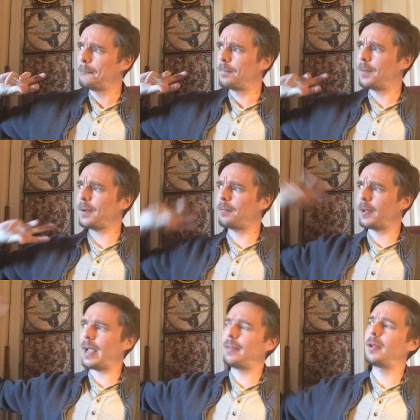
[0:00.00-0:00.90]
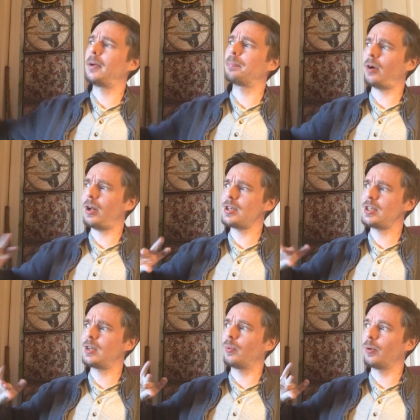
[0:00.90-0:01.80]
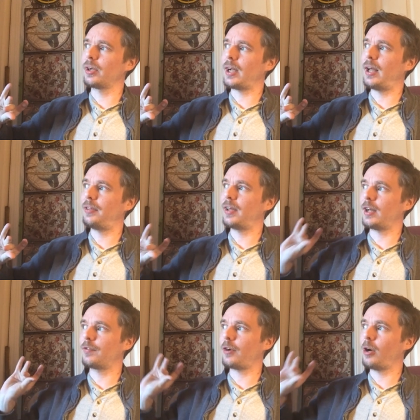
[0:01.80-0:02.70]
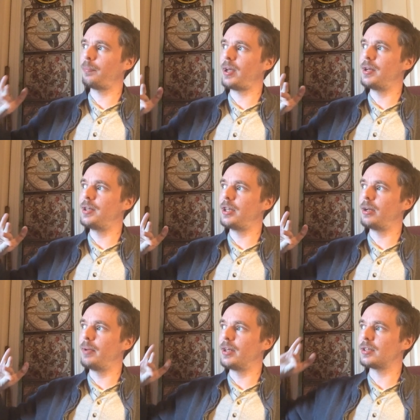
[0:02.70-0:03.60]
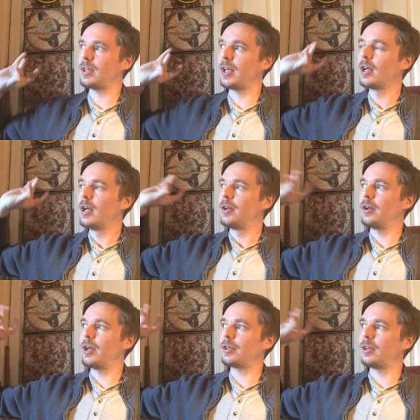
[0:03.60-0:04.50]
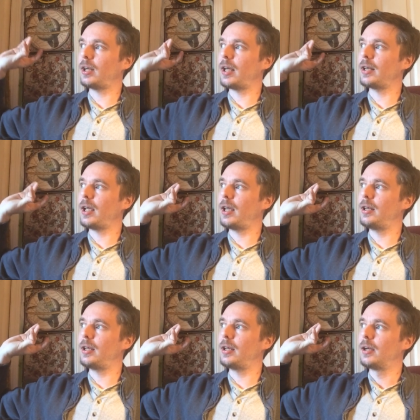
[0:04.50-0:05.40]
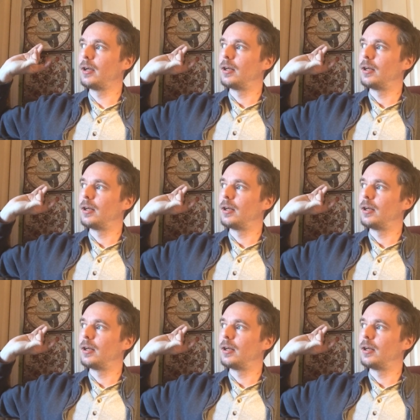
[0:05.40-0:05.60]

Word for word: the the the Protestant work ethic of carpe diem is like not to let any